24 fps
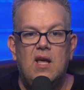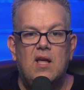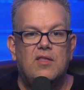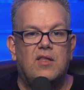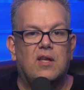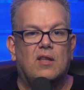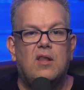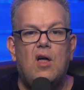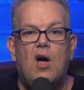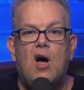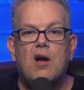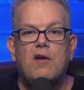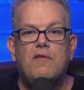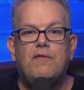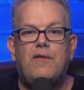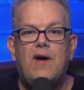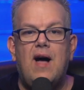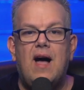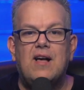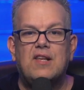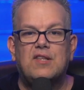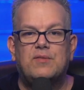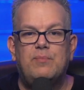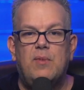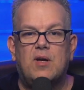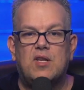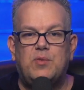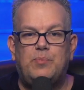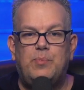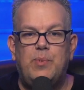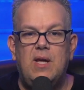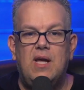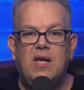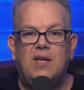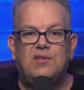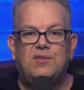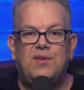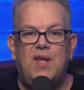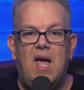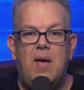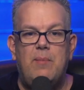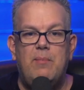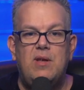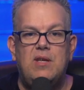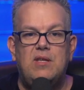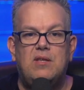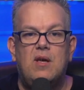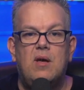The log files must be
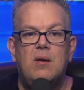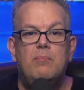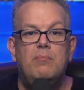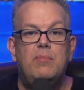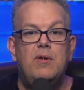examined